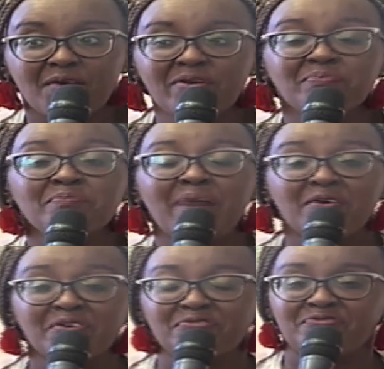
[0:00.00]
We'll be
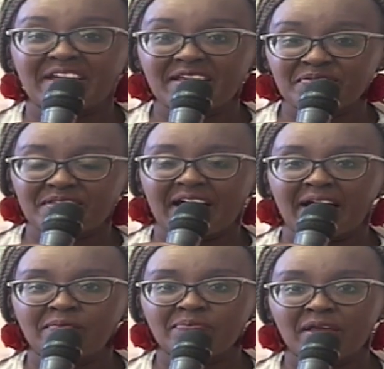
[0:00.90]
back with Faith,
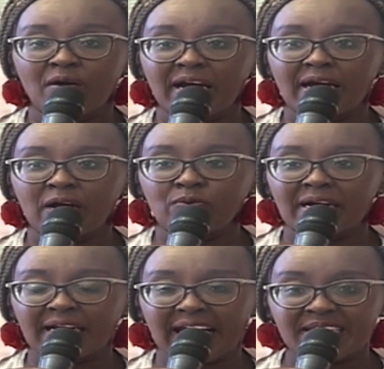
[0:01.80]
our
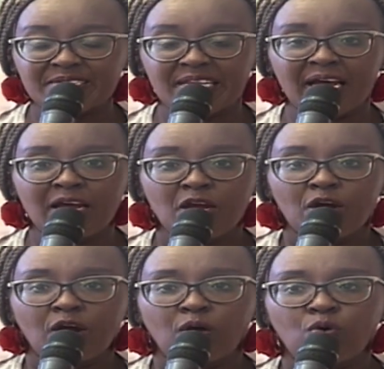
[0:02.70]
counselor,
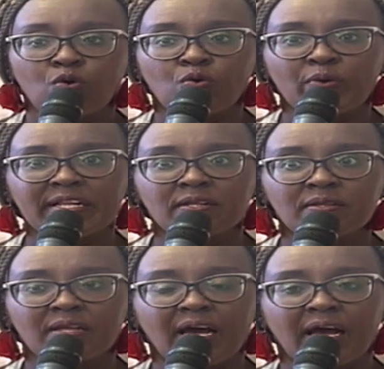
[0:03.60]
who
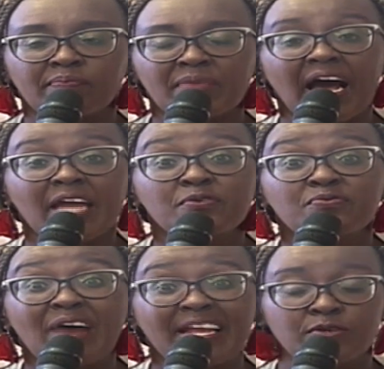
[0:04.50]
will add
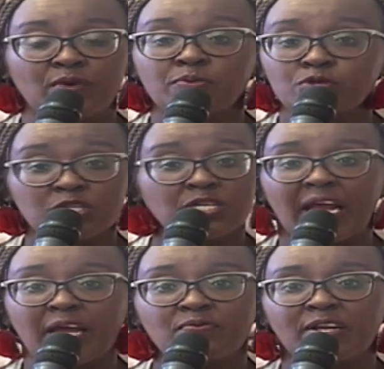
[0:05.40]
value. I'm sure she'll
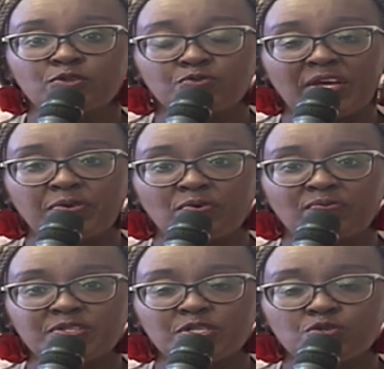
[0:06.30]
add value to that
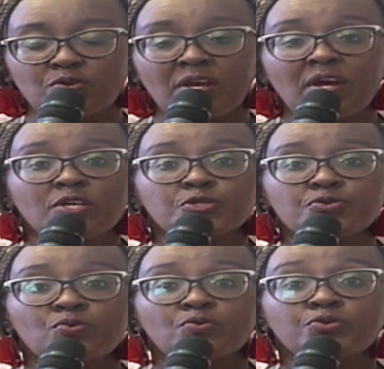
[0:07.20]
conversation.
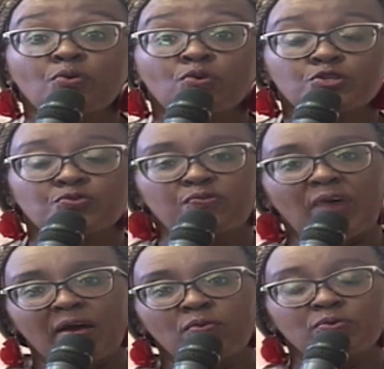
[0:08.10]
So don't go too
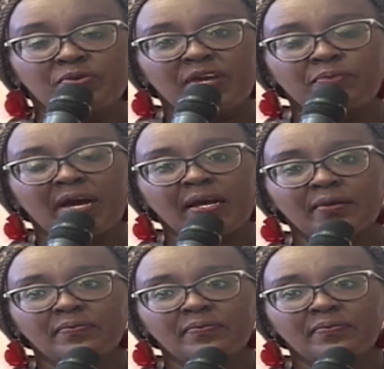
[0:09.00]
far. We'll be right back.